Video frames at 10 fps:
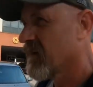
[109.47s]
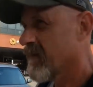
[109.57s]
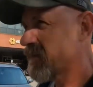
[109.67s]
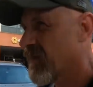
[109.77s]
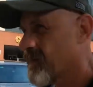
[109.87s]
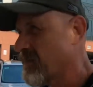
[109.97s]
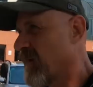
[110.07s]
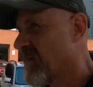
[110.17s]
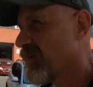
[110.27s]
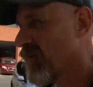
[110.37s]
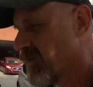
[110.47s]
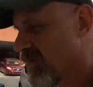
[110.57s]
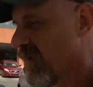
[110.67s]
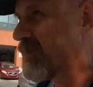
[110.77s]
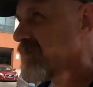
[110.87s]
They've got the main road
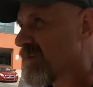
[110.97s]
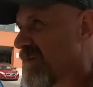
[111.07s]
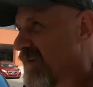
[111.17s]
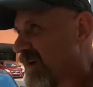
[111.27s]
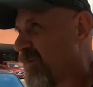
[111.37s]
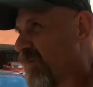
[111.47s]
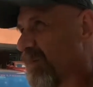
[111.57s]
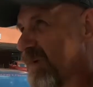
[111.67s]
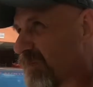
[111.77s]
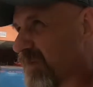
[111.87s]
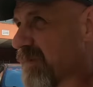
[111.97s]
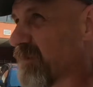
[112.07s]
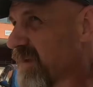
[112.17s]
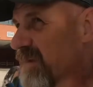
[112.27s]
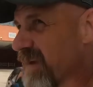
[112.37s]
closed. I won't be able to
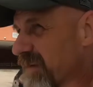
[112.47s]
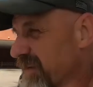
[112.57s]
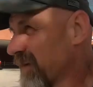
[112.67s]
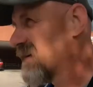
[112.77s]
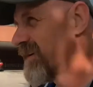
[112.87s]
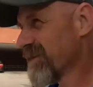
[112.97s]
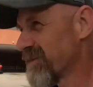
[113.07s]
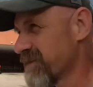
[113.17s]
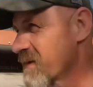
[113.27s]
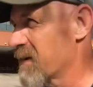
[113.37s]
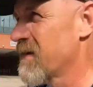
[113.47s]
even get down there. Interesting.